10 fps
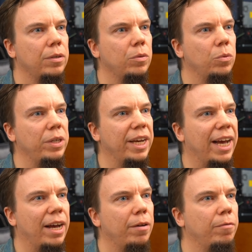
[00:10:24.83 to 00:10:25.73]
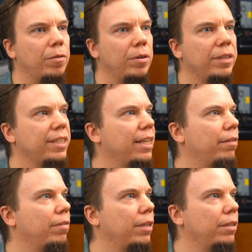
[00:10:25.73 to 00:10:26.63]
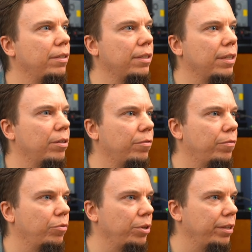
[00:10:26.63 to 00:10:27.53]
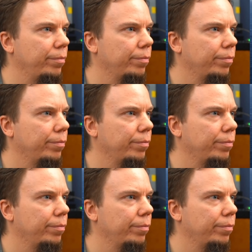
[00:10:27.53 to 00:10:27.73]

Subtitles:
we have 7 instead of 3.